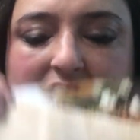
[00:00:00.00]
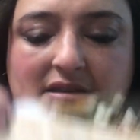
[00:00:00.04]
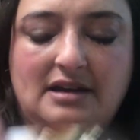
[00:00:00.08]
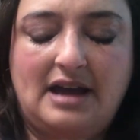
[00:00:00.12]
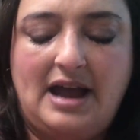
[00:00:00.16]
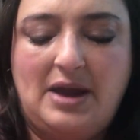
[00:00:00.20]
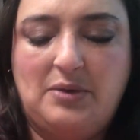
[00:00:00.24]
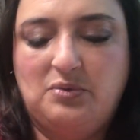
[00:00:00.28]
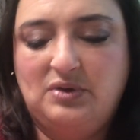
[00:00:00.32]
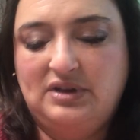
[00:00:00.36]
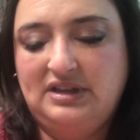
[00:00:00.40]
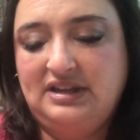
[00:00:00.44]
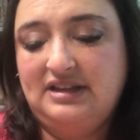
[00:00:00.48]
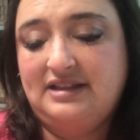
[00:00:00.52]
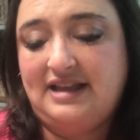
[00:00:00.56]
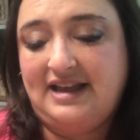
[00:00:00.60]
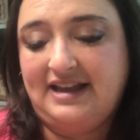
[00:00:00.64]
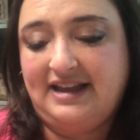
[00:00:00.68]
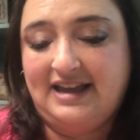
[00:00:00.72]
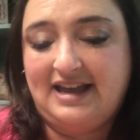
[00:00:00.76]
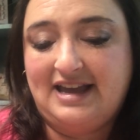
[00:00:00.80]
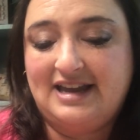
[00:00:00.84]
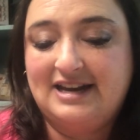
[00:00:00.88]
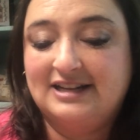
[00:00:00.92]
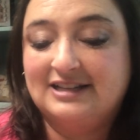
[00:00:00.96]
I really like
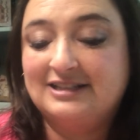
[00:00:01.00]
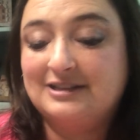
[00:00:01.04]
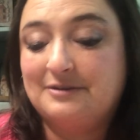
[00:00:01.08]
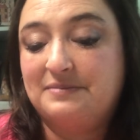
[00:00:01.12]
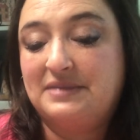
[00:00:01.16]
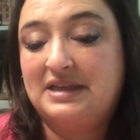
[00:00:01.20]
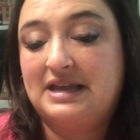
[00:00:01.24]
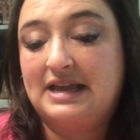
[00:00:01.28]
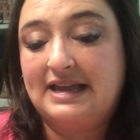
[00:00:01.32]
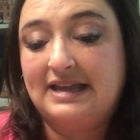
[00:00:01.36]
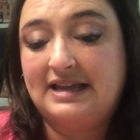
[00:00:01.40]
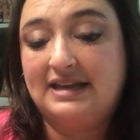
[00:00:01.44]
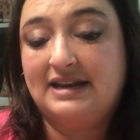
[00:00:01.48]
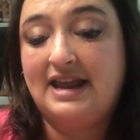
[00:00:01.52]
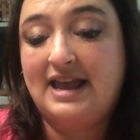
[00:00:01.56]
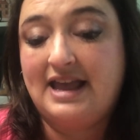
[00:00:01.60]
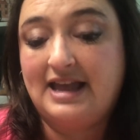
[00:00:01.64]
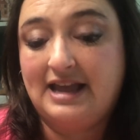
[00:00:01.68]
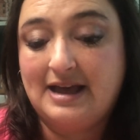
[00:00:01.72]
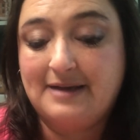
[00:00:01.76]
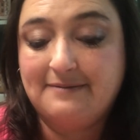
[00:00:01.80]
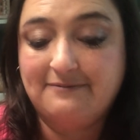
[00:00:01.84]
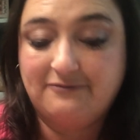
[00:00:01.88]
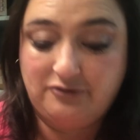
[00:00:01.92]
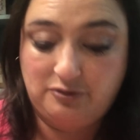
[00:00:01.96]
it, and it's something I can hang
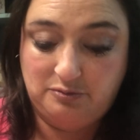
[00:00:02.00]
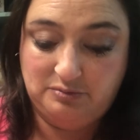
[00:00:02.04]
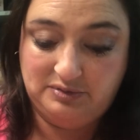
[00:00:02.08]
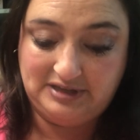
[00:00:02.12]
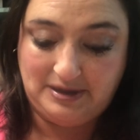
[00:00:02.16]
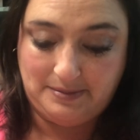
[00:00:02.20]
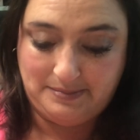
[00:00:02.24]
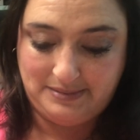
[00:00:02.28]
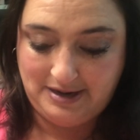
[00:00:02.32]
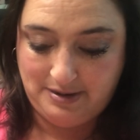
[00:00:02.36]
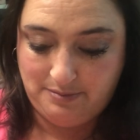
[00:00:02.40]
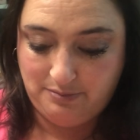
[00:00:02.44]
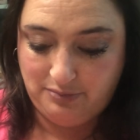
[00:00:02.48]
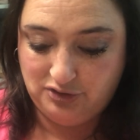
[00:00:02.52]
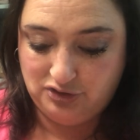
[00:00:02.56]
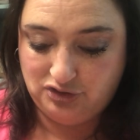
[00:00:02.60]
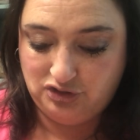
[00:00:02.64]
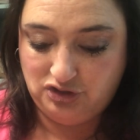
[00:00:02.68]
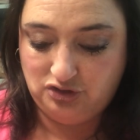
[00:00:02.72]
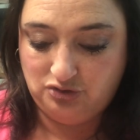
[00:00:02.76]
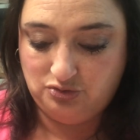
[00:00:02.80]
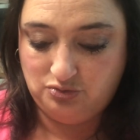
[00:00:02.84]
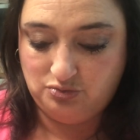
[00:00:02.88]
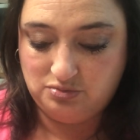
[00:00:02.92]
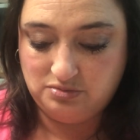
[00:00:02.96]
up from September
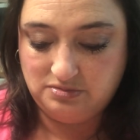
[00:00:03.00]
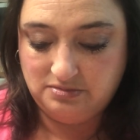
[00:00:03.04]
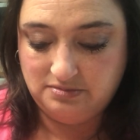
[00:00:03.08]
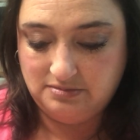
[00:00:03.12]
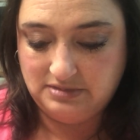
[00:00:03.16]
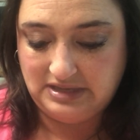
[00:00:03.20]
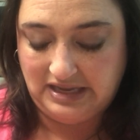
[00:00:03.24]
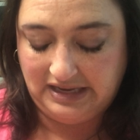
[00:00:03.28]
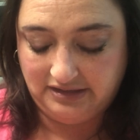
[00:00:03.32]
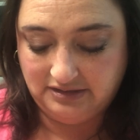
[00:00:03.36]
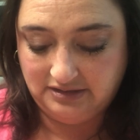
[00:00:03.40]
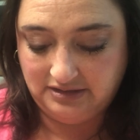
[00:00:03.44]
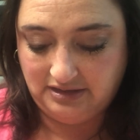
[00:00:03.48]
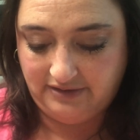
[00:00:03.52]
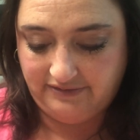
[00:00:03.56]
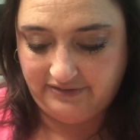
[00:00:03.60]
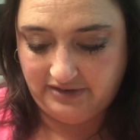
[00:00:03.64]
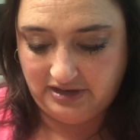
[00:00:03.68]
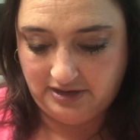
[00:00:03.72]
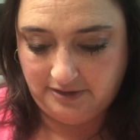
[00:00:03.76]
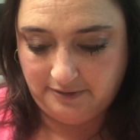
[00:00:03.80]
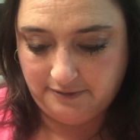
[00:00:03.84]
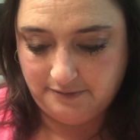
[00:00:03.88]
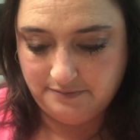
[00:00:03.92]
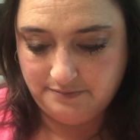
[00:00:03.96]
to Thanksgiving.
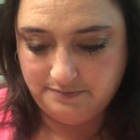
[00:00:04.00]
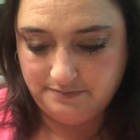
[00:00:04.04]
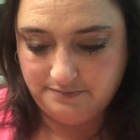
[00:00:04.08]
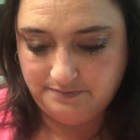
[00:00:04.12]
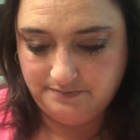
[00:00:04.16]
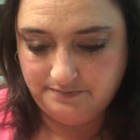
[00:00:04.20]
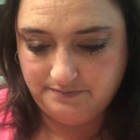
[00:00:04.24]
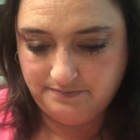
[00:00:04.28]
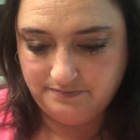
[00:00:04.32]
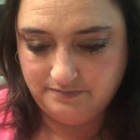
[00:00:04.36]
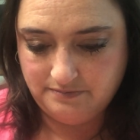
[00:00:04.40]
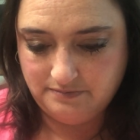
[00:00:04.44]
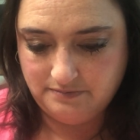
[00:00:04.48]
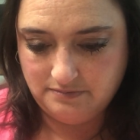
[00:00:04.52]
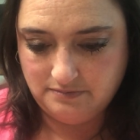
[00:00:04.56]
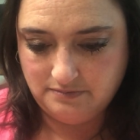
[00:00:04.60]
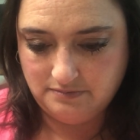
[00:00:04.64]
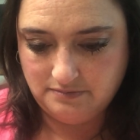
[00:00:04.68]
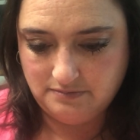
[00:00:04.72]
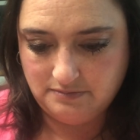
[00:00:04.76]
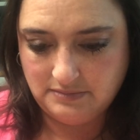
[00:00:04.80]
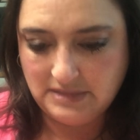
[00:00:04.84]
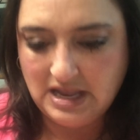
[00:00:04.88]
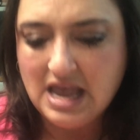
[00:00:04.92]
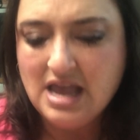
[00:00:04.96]

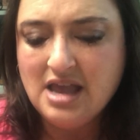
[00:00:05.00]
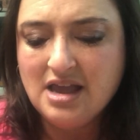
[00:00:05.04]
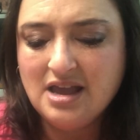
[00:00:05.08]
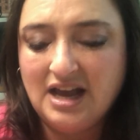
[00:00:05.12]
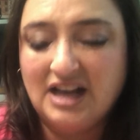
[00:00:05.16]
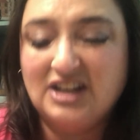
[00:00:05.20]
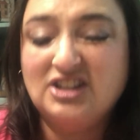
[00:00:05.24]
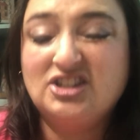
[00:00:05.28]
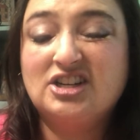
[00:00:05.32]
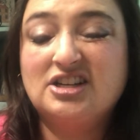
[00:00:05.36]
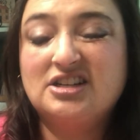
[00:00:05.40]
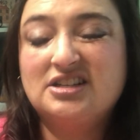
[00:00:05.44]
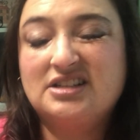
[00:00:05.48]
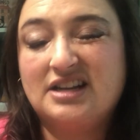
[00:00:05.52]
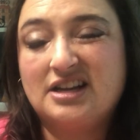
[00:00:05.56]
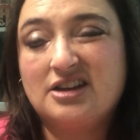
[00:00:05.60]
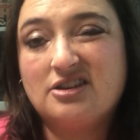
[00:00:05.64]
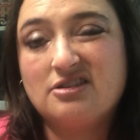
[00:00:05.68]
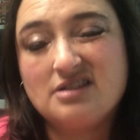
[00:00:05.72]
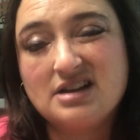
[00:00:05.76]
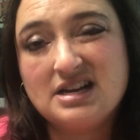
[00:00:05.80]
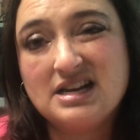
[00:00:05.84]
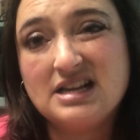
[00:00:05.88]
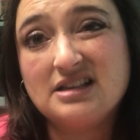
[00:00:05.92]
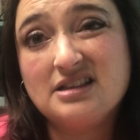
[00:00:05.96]
I start
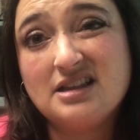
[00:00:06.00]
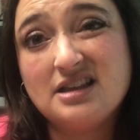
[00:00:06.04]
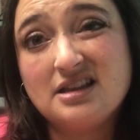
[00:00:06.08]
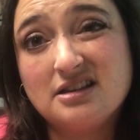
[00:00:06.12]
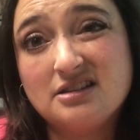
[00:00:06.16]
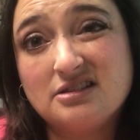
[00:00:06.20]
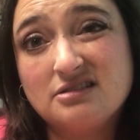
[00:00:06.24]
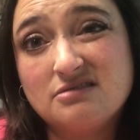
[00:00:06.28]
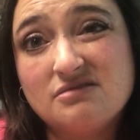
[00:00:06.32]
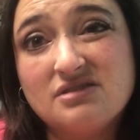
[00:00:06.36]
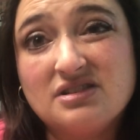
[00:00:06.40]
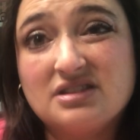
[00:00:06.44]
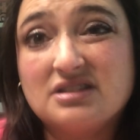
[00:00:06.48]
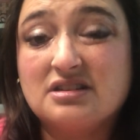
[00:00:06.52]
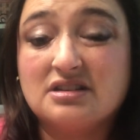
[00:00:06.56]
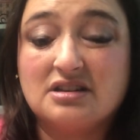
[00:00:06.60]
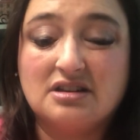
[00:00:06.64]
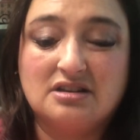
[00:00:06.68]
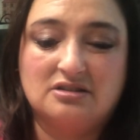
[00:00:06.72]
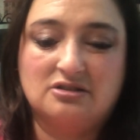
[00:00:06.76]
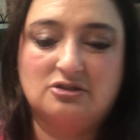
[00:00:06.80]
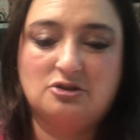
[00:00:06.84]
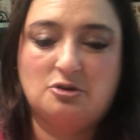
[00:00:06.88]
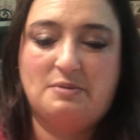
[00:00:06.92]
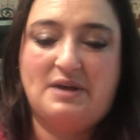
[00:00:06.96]
decorating like as soon as the kids
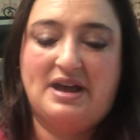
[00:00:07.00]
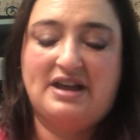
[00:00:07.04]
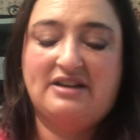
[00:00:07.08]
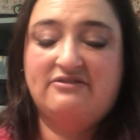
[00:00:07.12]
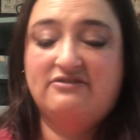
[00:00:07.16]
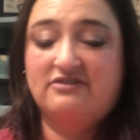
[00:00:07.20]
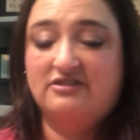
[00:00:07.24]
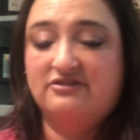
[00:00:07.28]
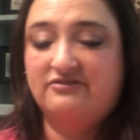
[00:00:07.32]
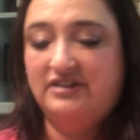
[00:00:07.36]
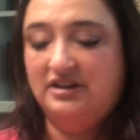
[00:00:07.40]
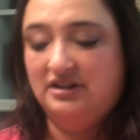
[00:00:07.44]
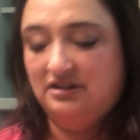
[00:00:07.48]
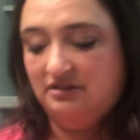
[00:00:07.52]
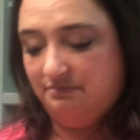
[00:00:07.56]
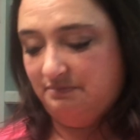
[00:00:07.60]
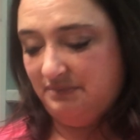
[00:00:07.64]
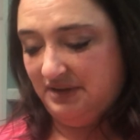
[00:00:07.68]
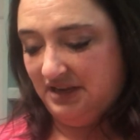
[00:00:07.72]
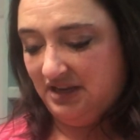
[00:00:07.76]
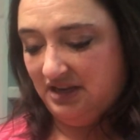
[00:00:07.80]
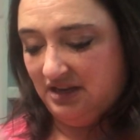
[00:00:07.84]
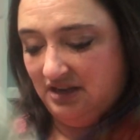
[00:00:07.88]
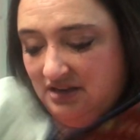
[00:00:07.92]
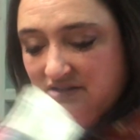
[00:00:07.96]
go back for fall
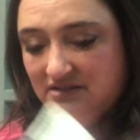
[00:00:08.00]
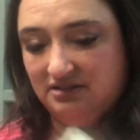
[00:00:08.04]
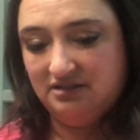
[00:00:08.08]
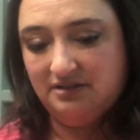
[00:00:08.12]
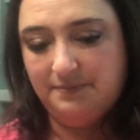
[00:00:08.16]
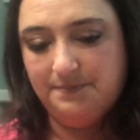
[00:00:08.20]
because